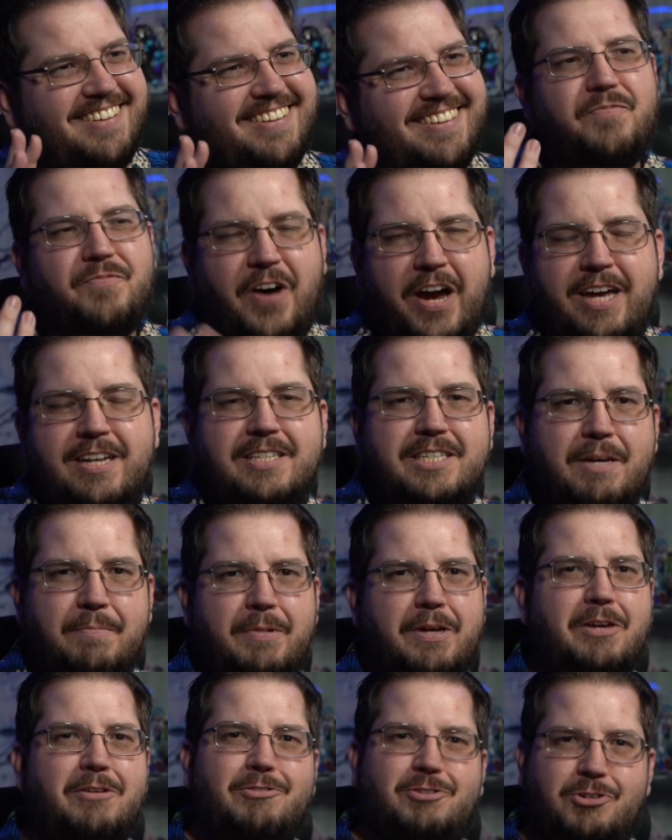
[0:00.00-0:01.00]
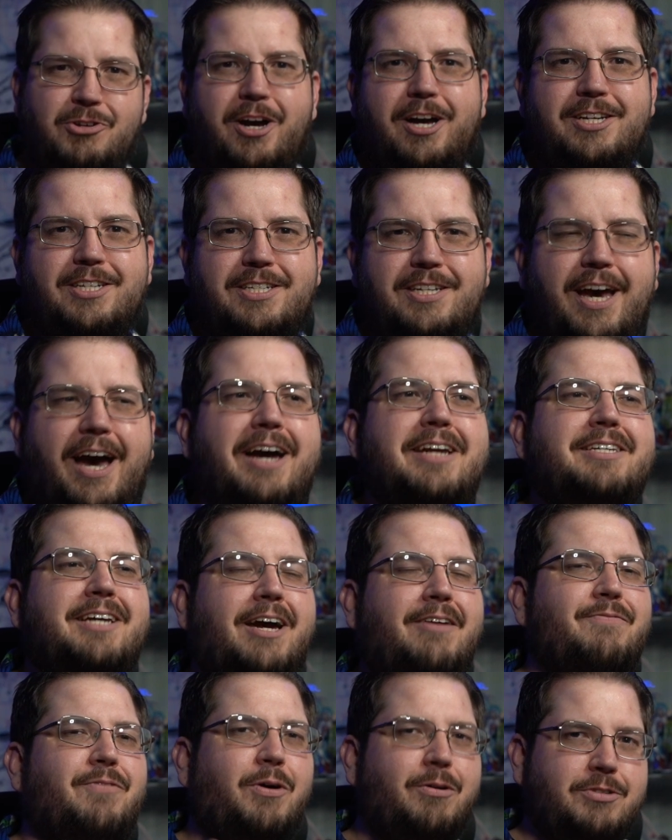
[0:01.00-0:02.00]
find somebody you trust and
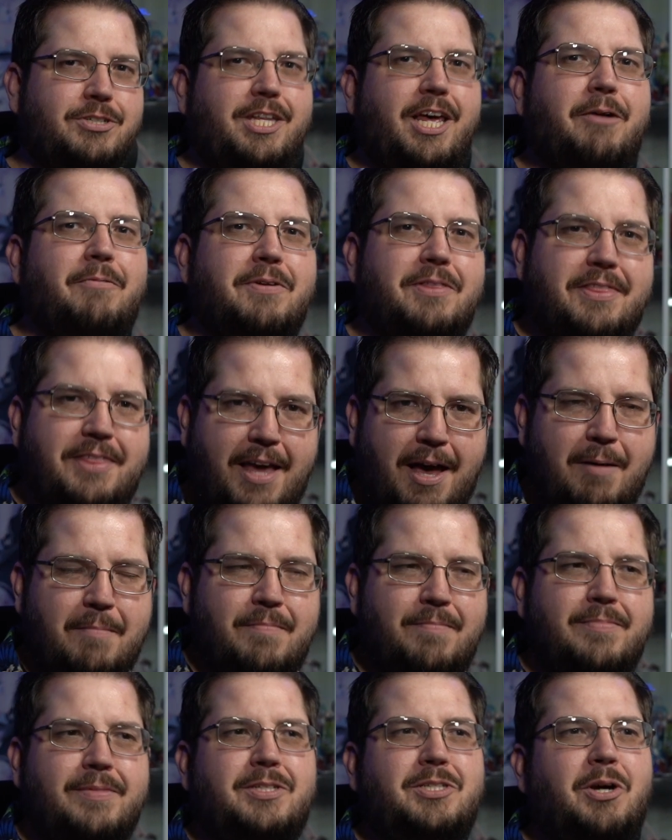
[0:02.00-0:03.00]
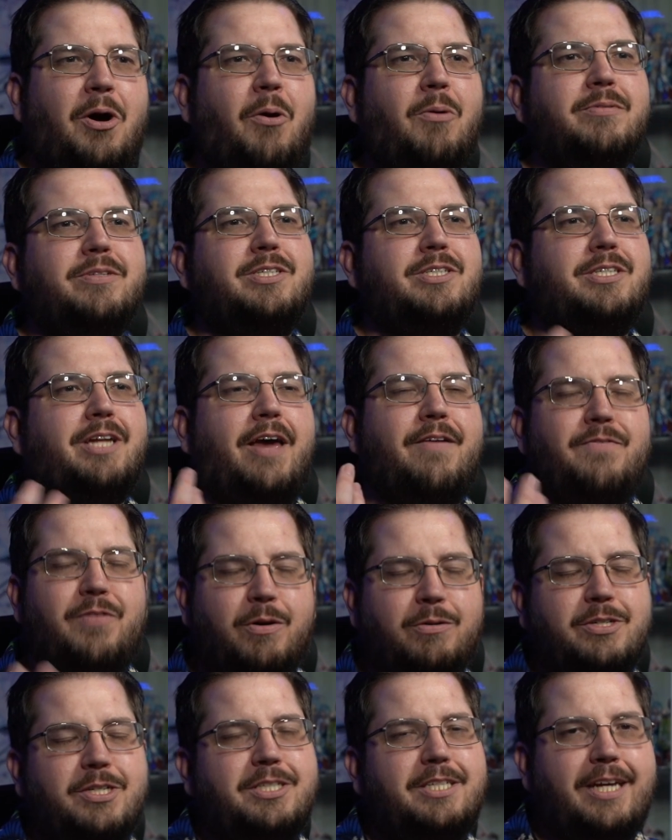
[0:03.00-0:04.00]
divulge that with them. Don't
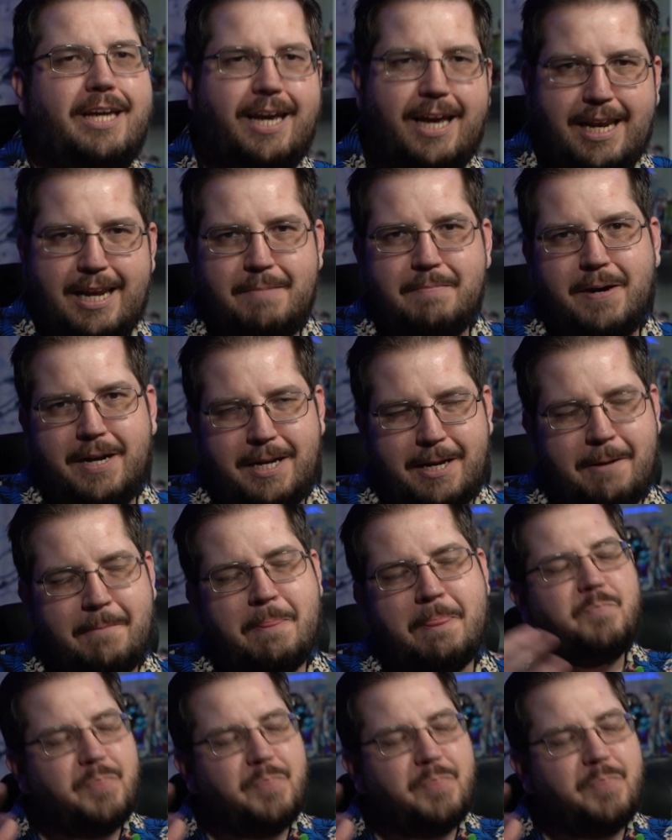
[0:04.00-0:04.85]
divulge it to anybody.